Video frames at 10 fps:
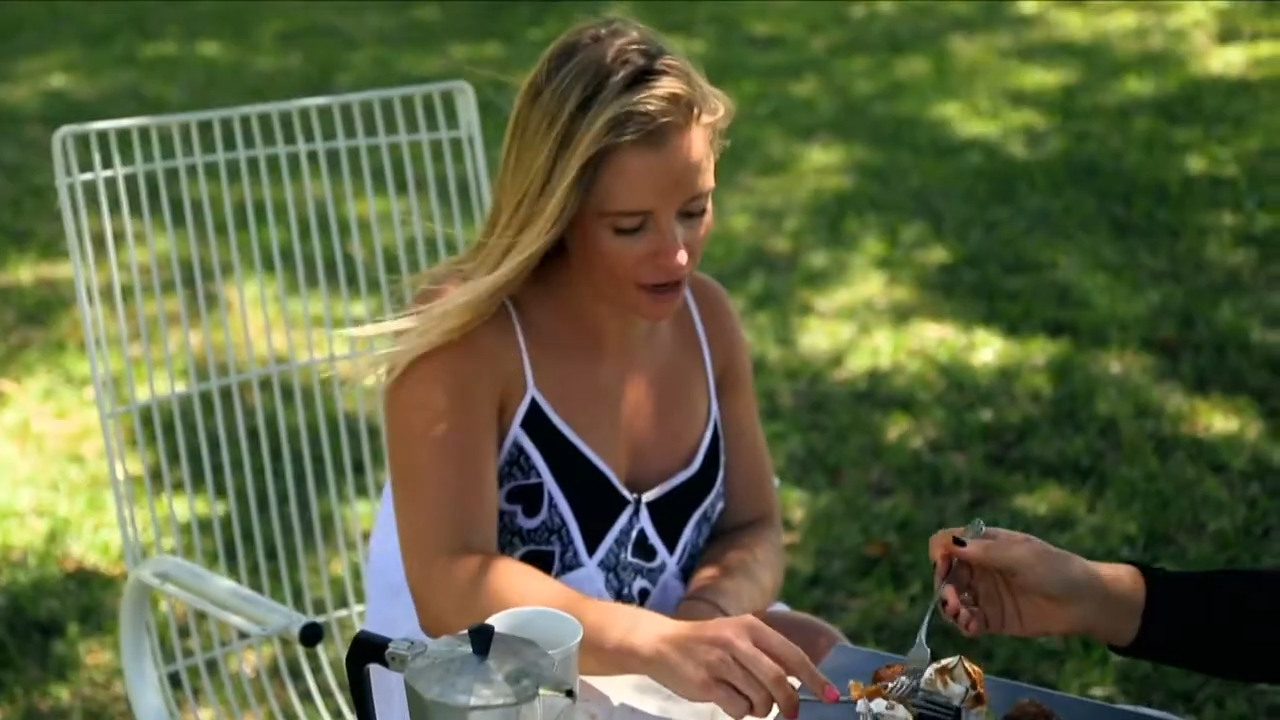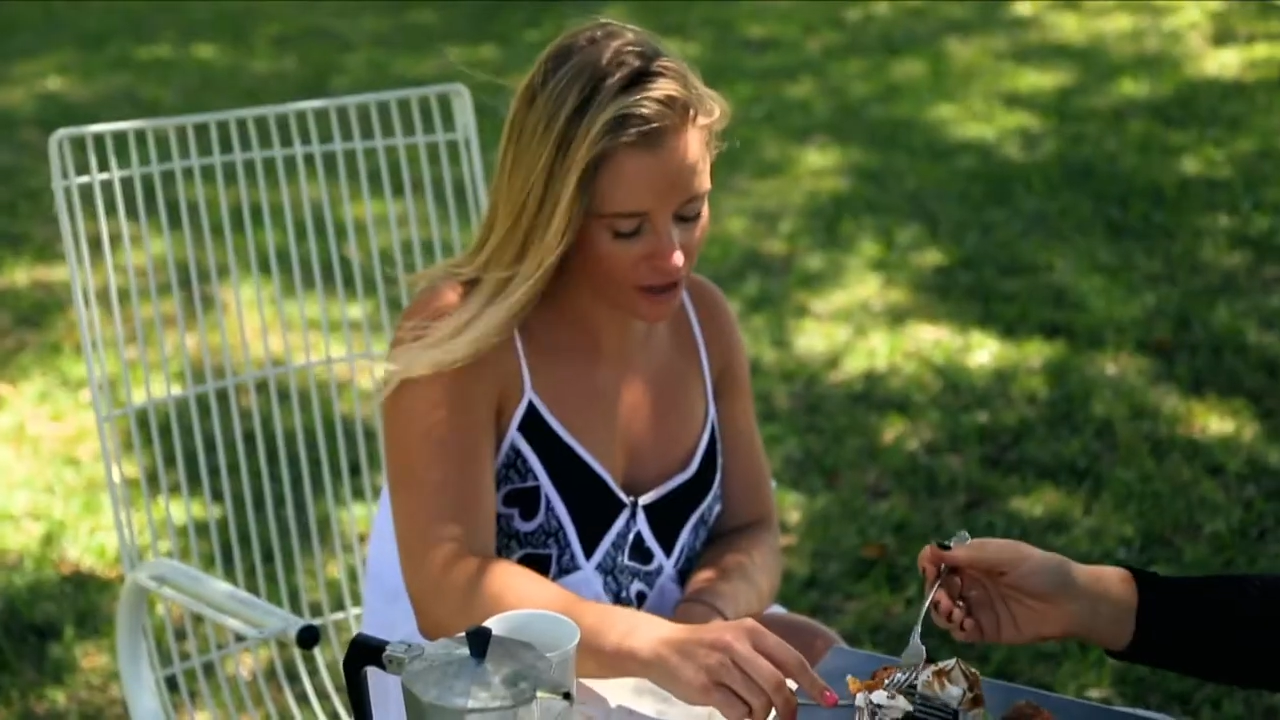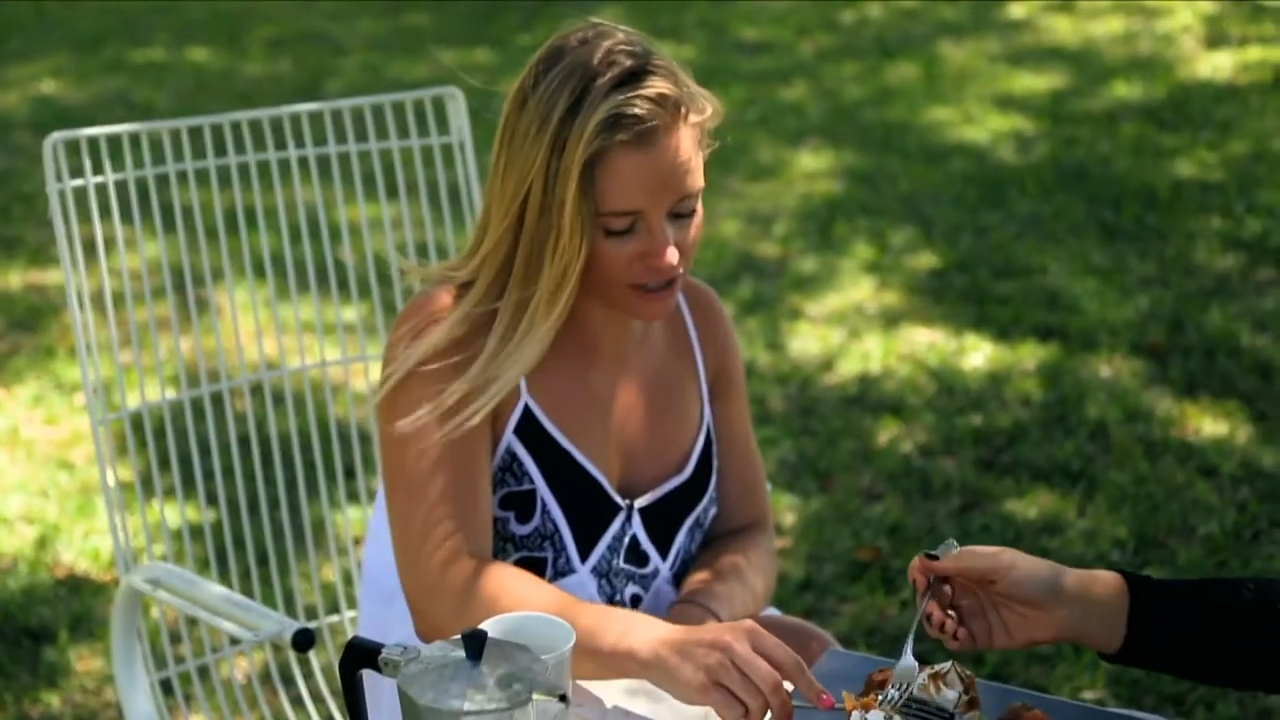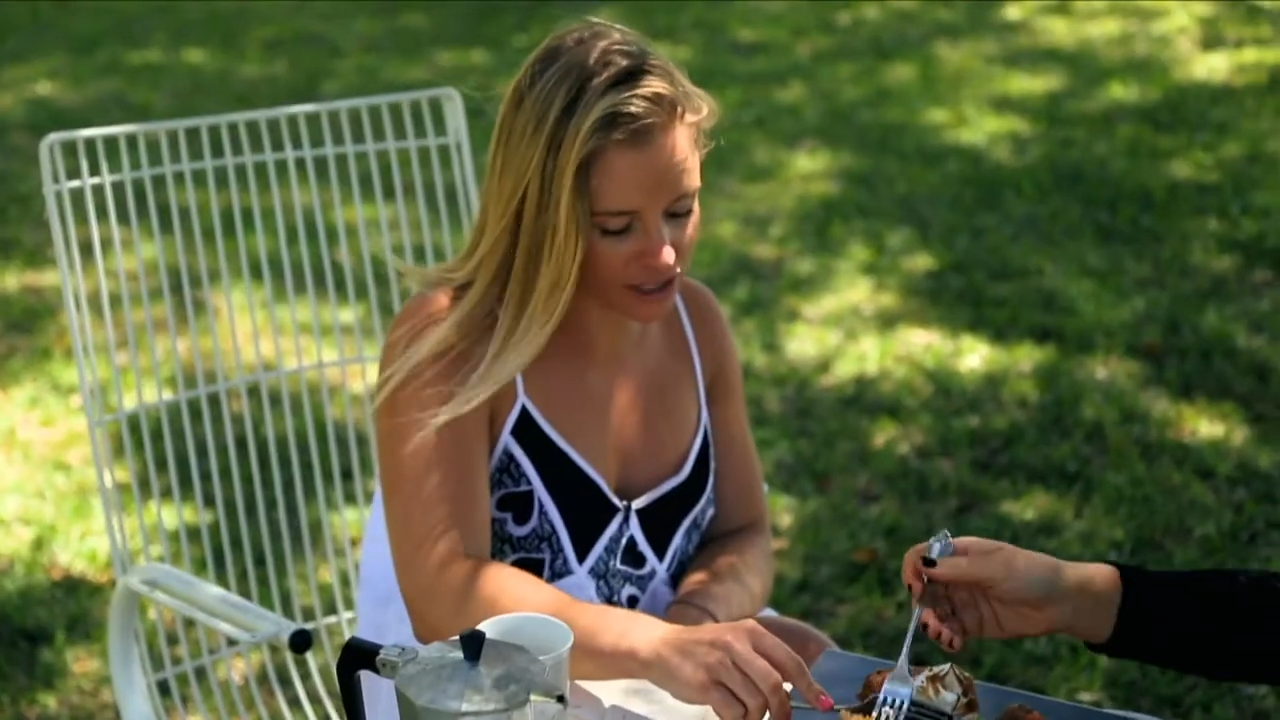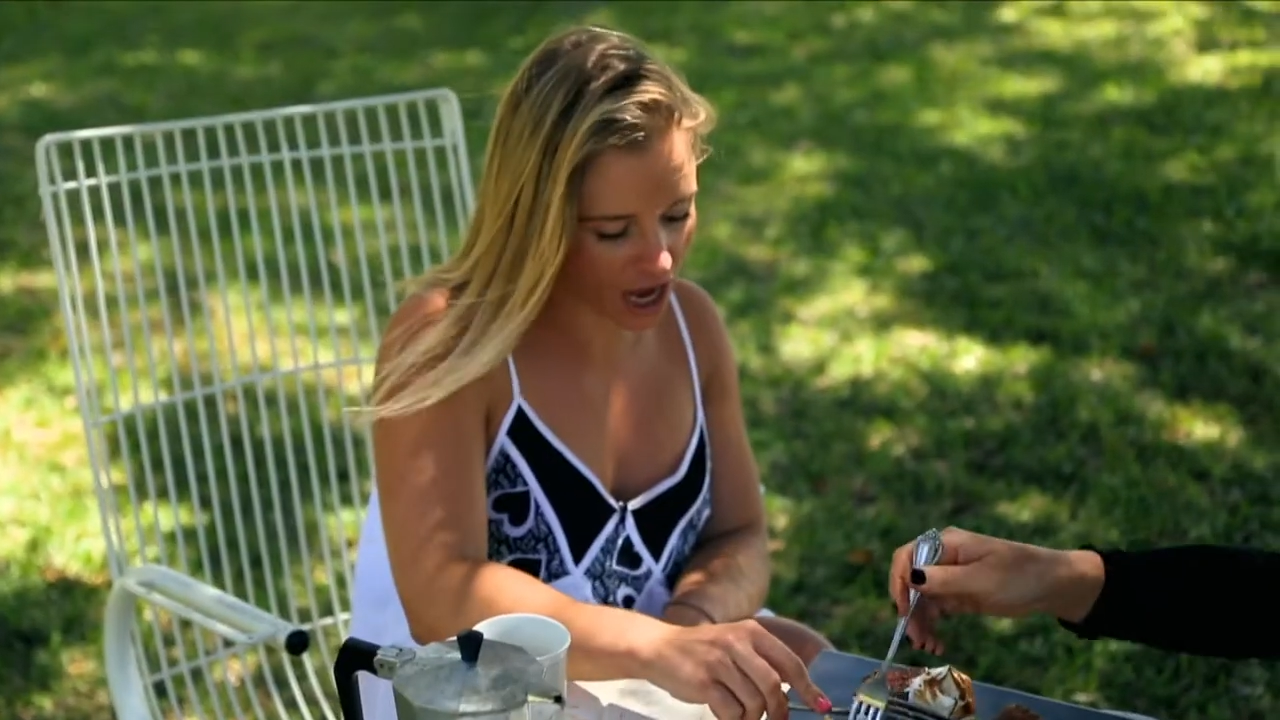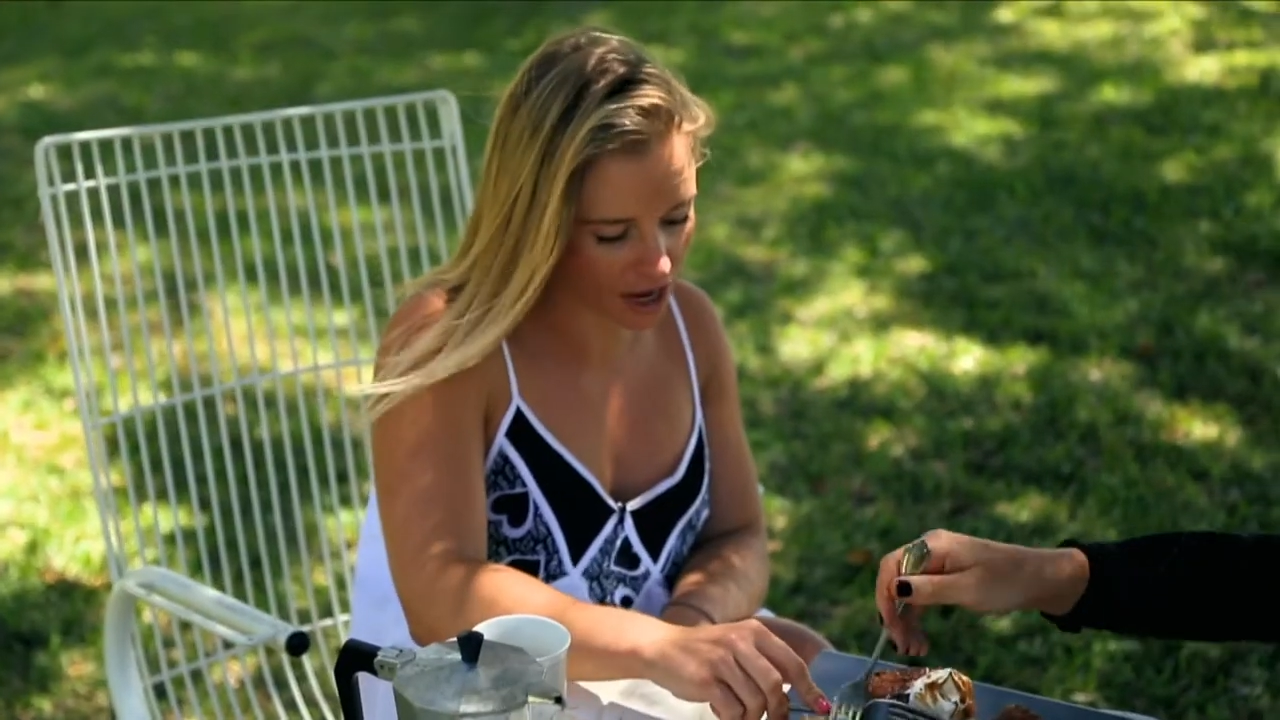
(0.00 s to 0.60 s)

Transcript: I tell you, that is